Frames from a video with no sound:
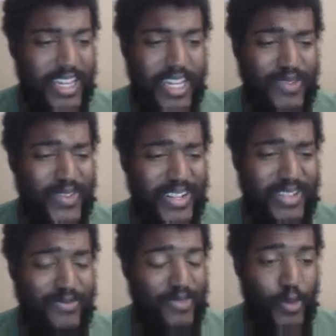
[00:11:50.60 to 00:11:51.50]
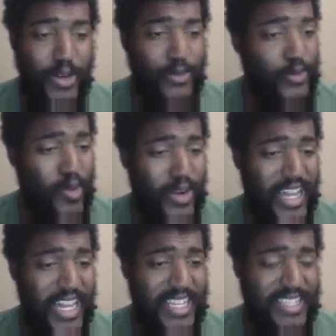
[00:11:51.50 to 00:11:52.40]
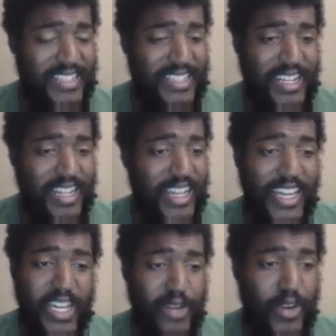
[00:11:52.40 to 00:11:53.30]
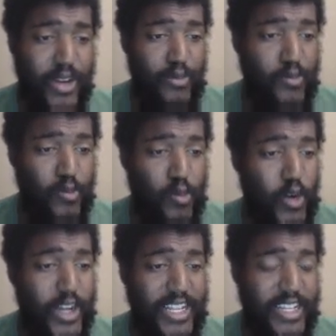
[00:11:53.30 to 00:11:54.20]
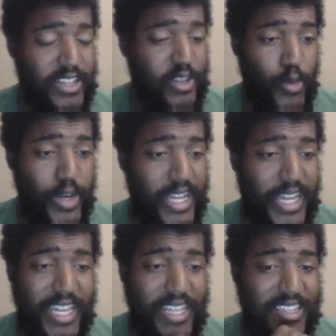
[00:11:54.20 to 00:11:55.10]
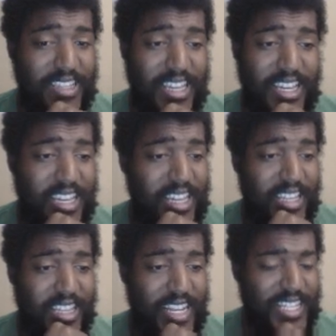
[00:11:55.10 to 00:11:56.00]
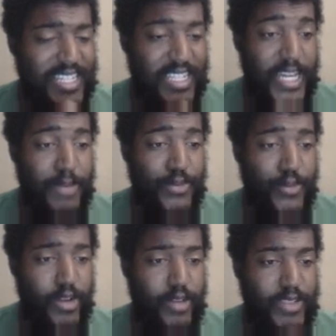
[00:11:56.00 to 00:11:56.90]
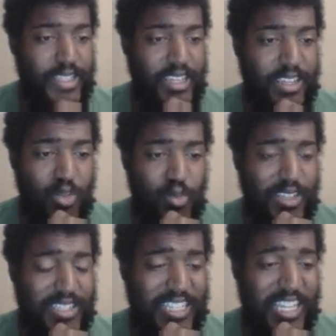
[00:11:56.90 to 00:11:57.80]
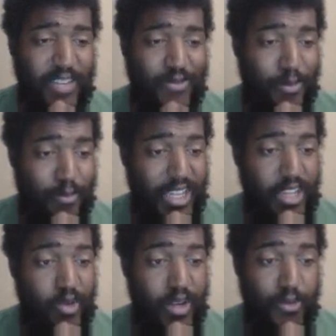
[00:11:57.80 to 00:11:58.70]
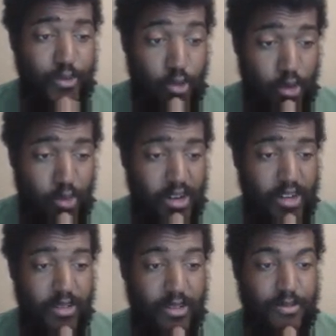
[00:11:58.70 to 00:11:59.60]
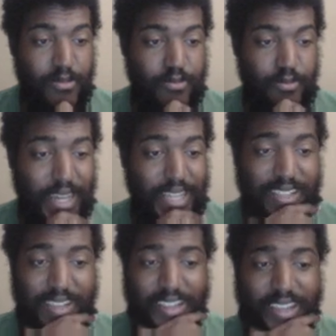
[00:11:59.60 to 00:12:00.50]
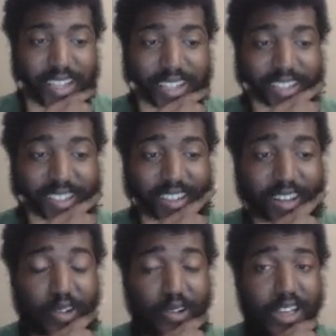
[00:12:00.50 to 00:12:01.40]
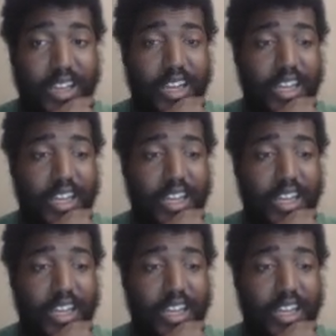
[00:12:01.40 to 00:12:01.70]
like every three to four days instead of like every one to three days that's the type of frequency you'll be seeing from me going forward basically so